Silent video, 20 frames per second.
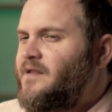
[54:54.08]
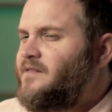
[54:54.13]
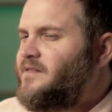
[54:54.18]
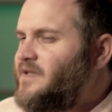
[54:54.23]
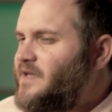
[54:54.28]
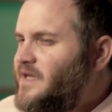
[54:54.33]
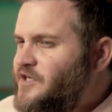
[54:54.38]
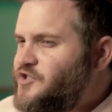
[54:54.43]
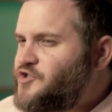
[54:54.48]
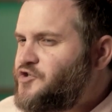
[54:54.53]
The
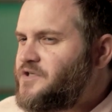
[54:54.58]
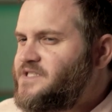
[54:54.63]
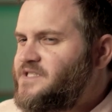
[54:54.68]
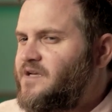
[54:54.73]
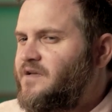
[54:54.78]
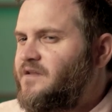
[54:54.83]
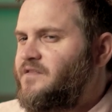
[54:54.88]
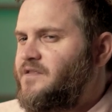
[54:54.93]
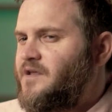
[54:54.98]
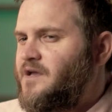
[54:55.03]

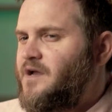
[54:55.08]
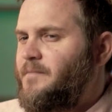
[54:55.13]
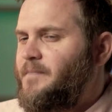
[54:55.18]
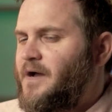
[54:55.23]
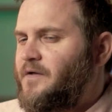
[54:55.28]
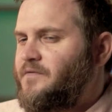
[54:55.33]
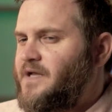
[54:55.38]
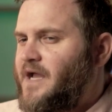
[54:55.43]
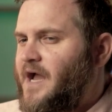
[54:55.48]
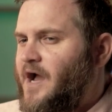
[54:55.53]
interesting thing
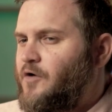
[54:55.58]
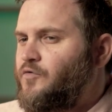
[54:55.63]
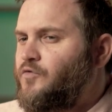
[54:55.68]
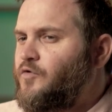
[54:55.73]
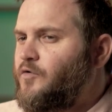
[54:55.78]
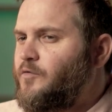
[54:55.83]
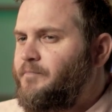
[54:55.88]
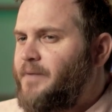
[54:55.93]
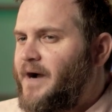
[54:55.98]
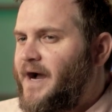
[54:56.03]
about the
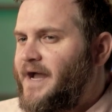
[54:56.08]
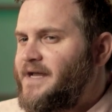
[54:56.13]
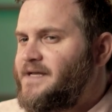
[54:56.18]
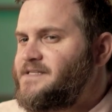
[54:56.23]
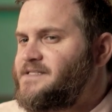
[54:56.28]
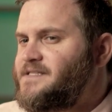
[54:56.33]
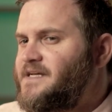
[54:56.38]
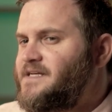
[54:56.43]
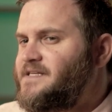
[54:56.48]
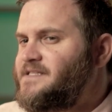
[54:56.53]
outgroup
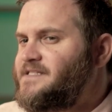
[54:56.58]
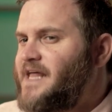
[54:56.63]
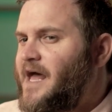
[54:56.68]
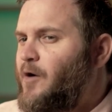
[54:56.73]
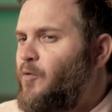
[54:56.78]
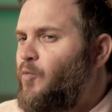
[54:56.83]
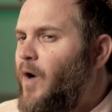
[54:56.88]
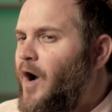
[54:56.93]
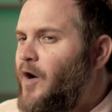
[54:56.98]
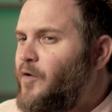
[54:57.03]
bias is
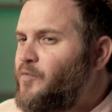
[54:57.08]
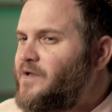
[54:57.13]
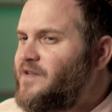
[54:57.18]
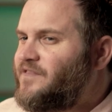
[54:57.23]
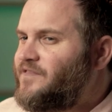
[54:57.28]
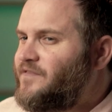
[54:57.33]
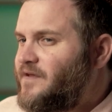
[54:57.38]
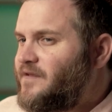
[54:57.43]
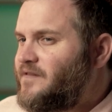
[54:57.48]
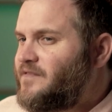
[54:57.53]
that while we
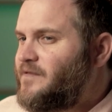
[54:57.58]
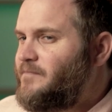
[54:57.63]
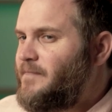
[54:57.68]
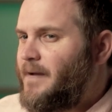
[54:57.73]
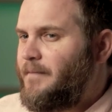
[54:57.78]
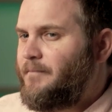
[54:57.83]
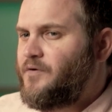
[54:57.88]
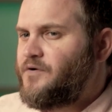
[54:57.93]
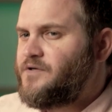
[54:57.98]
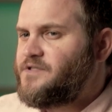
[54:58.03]
think the
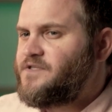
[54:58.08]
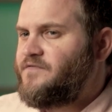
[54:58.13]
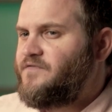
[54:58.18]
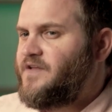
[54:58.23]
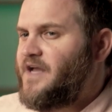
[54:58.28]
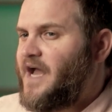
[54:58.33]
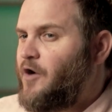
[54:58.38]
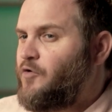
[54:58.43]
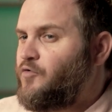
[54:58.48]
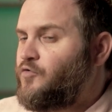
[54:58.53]
members of
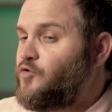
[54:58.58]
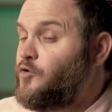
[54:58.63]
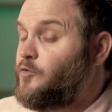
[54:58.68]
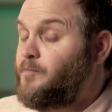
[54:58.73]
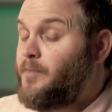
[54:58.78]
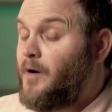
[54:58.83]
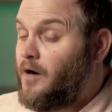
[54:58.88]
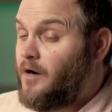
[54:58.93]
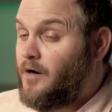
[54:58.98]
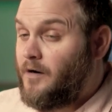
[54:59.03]
the outgroup
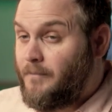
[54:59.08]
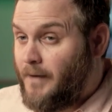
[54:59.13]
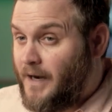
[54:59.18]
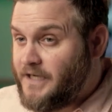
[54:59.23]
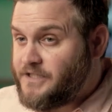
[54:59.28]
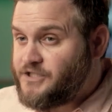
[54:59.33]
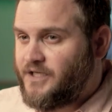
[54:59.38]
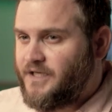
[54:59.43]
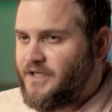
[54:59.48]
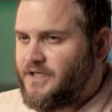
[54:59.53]
are
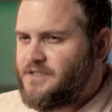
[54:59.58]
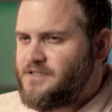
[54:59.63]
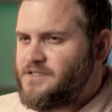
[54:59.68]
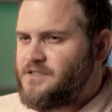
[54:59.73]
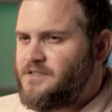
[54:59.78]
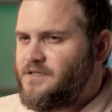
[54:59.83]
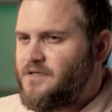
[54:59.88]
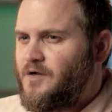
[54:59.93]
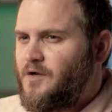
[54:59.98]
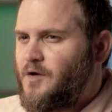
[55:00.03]

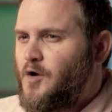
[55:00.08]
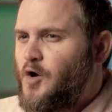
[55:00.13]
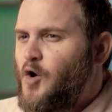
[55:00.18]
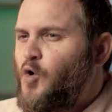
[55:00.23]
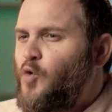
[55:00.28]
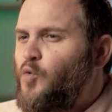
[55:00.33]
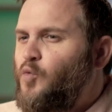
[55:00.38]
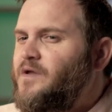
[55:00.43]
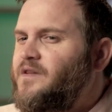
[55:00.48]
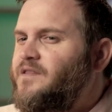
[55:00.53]
homogeneous,
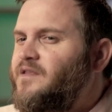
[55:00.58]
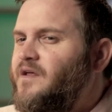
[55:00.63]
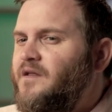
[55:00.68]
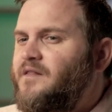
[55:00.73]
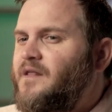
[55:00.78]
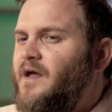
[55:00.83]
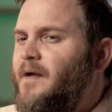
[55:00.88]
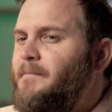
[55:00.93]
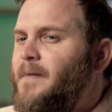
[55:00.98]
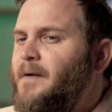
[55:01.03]
we think
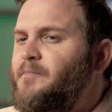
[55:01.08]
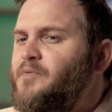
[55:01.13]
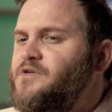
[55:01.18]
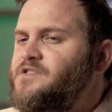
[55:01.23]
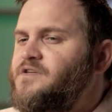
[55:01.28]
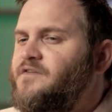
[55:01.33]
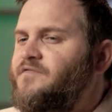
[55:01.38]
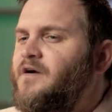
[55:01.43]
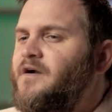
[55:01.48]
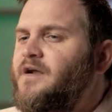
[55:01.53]
that members
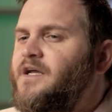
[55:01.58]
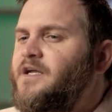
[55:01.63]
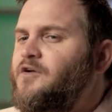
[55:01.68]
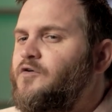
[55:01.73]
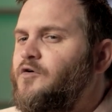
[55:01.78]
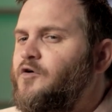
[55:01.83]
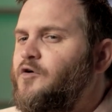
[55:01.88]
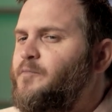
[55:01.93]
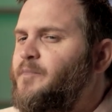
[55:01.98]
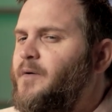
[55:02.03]
of our
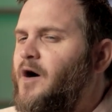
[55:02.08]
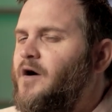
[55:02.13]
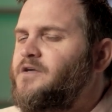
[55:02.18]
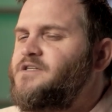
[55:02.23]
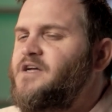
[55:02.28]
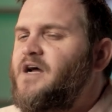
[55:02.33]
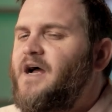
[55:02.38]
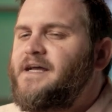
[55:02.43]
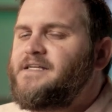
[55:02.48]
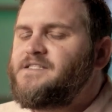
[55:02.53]
in-group are
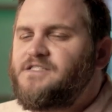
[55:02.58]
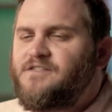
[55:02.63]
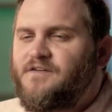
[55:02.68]
as